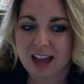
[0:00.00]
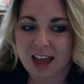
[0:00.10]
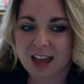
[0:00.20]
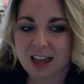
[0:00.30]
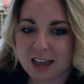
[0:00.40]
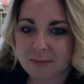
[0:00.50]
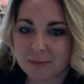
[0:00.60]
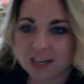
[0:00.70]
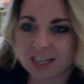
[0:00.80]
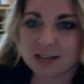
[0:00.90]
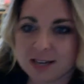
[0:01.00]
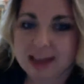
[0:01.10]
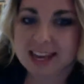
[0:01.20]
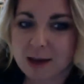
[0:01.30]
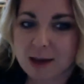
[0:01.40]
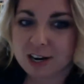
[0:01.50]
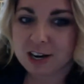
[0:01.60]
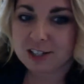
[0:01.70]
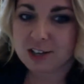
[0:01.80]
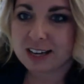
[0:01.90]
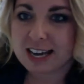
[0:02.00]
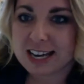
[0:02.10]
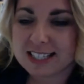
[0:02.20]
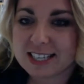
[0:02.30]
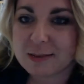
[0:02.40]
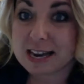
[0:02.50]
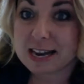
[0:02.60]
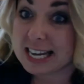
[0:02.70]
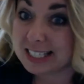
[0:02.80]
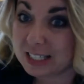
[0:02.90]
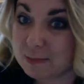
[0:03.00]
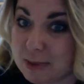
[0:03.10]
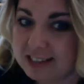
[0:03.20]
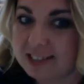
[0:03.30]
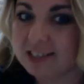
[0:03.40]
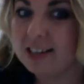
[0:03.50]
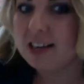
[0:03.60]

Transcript: I am going to tip my camera here so you can kind of see my desk space.